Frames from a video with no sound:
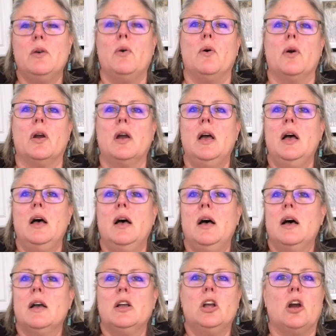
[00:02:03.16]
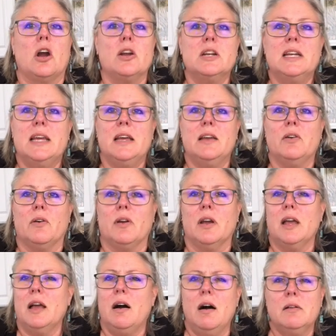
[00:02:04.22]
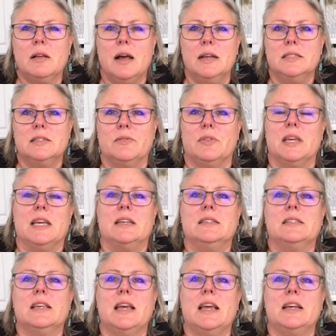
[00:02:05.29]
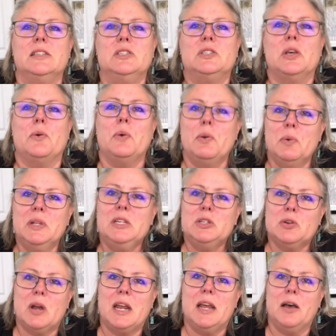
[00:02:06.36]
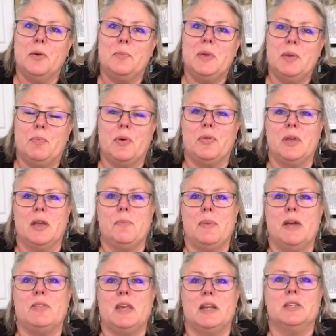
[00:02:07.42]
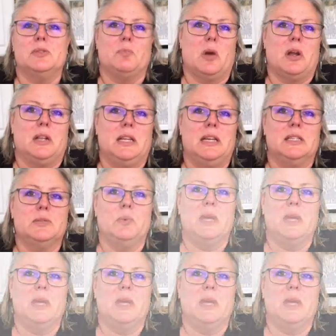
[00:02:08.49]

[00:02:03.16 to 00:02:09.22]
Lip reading: or gardening or all kinds of things. And so we really try to help people think about that as broadly as we